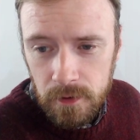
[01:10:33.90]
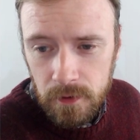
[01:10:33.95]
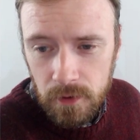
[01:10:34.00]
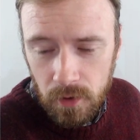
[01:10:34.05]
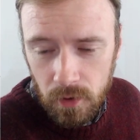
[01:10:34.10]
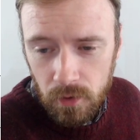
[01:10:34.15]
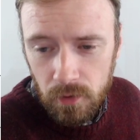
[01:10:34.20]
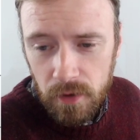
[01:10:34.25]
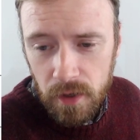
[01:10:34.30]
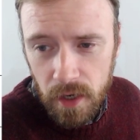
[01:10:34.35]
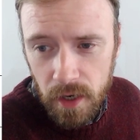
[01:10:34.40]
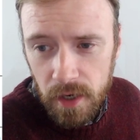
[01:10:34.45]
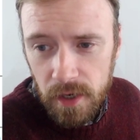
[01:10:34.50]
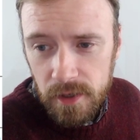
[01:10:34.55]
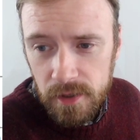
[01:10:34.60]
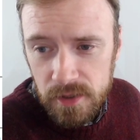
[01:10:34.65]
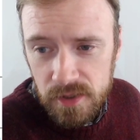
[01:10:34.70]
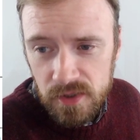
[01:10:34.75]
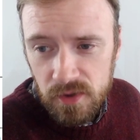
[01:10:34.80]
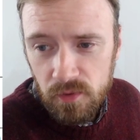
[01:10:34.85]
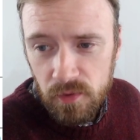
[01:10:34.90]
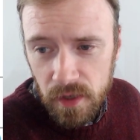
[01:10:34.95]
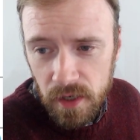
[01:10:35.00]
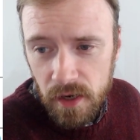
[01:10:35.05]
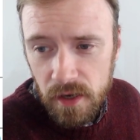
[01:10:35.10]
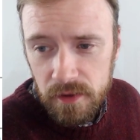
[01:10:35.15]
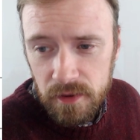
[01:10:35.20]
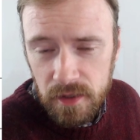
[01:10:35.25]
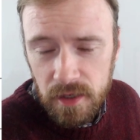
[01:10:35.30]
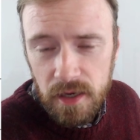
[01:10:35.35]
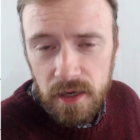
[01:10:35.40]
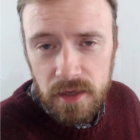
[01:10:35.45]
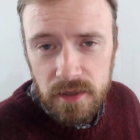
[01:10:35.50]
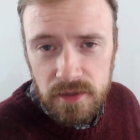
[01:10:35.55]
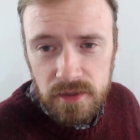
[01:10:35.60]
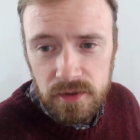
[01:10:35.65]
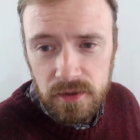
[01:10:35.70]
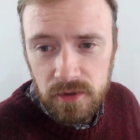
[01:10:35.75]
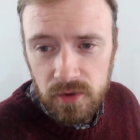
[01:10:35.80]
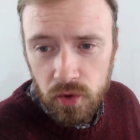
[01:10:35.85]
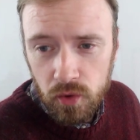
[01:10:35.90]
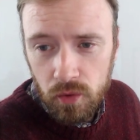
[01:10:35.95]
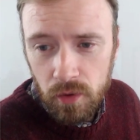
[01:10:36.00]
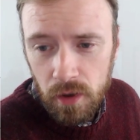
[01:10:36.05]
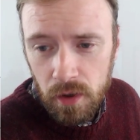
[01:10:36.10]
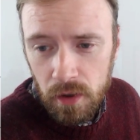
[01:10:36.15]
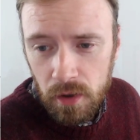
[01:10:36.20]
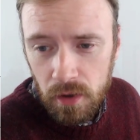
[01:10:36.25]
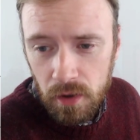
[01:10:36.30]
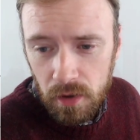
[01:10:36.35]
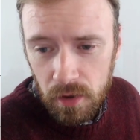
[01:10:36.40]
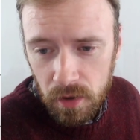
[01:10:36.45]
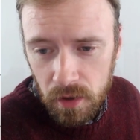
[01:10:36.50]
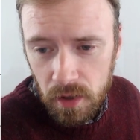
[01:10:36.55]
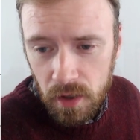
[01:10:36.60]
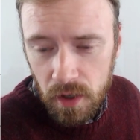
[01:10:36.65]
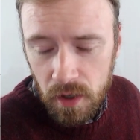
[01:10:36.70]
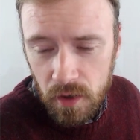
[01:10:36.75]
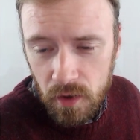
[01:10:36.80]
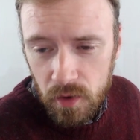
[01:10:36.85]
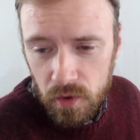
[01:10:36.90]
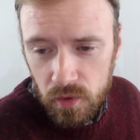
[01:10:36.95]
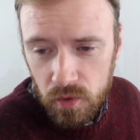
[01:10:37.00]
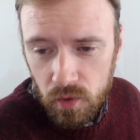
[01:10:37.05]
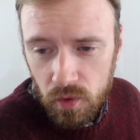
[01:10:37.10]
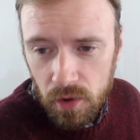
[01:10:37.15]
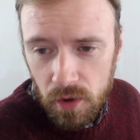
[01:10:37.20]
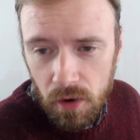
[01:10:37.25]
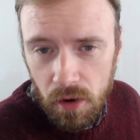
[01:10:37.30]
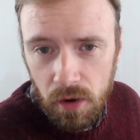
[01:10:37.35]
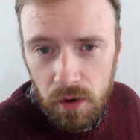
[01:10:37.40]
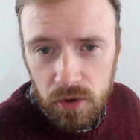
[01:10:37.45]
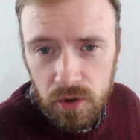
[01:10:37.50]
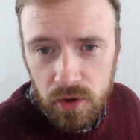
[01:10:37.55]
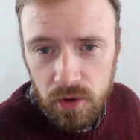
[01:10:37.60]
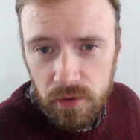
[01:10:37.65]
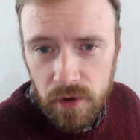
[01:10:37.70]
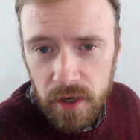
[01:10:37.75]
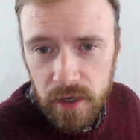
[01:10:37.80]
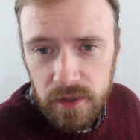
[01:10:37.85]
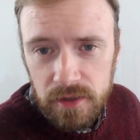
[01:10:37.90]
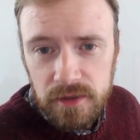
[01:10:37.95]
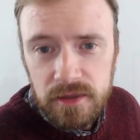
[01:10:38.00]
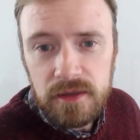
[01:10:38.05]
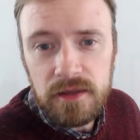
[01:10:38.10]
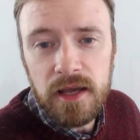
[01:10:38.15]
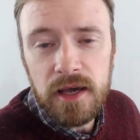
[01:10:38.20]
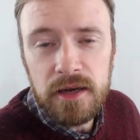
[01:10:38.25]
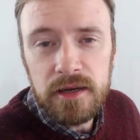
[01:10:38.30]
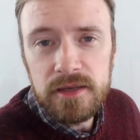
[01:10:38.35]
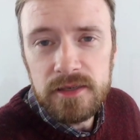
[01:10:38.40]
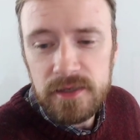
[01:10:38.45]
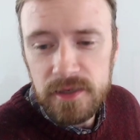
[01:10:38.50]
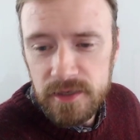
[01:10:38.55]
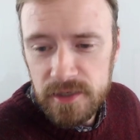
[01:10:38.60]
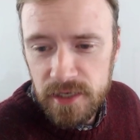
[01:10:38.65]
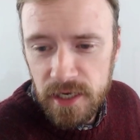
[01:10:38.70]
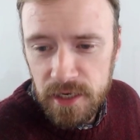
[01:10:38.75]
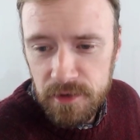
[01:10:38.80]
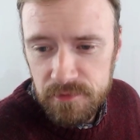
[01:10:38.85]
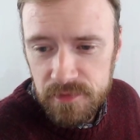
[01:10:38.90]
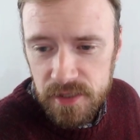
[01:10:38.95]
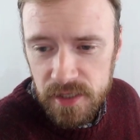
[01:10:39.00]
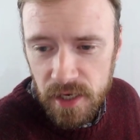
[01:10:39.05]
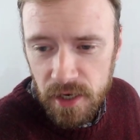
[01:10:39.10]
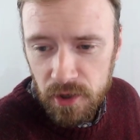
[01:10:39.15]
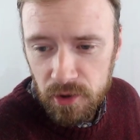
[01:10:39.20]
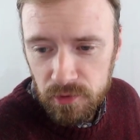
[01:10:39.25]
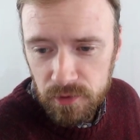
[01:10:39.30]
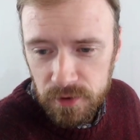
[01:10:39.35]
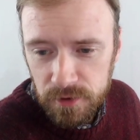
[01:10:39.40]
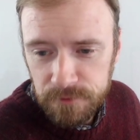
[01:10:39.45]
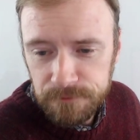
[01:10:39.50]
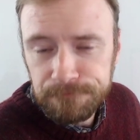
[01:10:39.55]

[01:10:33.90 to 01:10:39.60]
Okay, so we got the answer. You are all correct. That is the same sound.